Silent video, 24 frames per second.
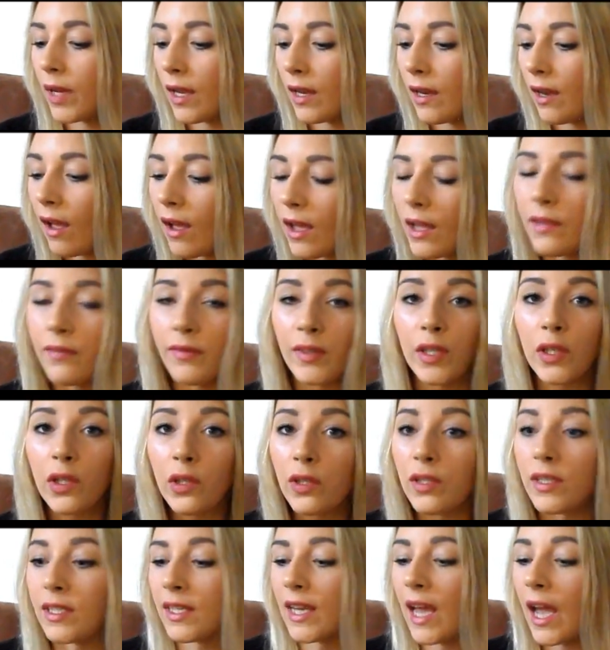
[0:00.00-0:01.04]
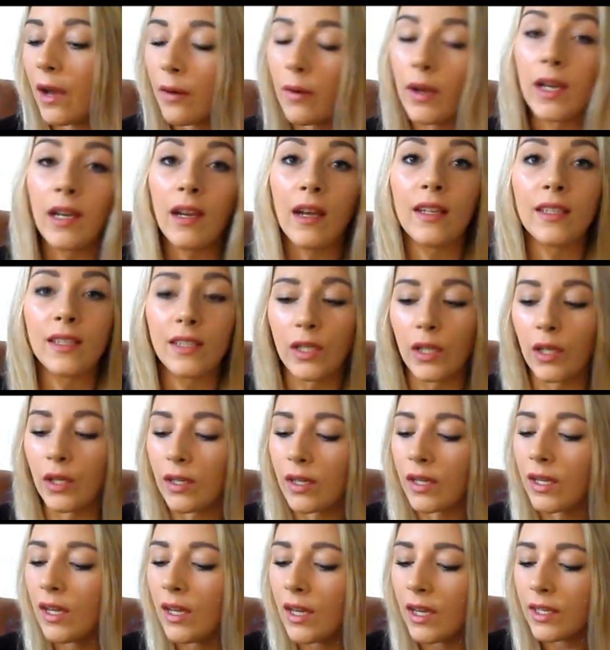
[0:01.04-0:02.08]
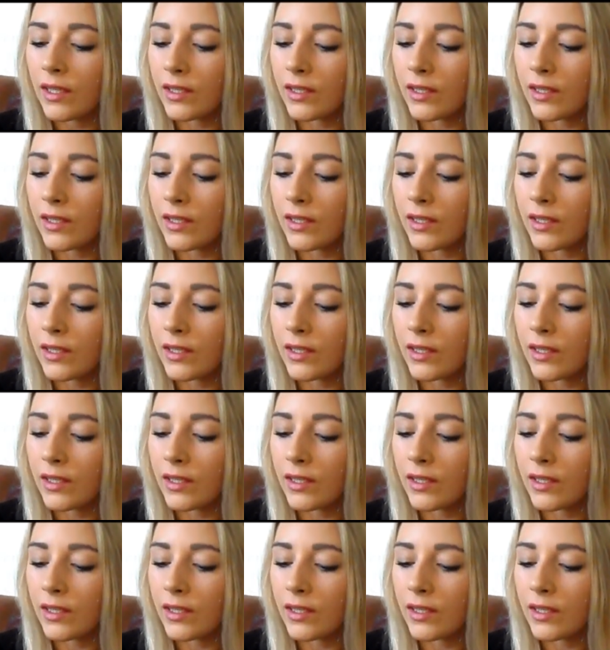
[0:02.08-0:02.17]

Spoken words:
alive and good and how I like to look.